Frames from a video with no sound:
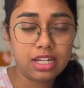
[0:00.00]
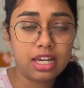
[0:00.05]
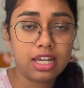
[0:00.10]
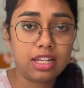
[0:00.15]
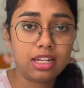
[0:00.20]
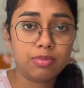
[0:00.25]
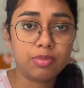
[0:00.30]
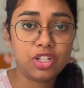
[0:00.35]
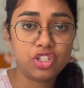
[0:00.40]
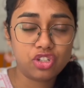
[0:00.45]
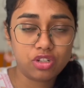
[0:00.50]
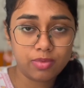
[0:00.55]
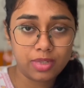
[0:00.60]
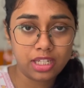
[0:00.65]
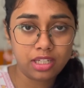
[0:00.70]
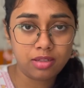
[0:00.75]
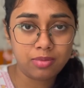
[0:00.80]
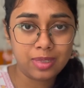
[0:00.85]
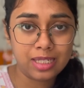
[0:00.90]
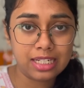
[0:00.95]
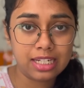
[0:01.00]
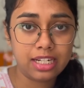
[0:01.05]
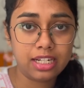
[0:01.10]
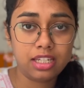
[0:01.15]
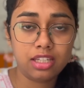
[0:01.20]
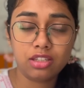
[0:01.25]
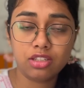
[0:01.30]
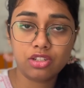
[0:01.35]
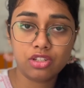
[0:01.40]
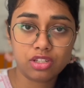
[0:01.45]
I'll mention my email ID
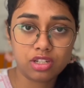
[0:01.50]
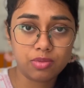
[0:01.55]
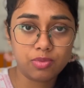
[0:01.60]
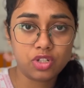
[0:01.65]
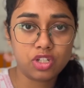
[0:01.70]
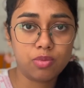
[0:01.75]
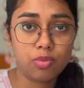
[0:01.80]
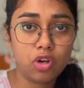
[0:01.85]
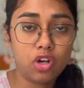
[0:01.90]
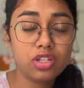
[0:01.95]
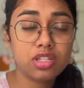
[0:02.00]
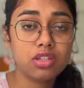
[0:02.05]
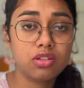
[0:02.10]
in the description box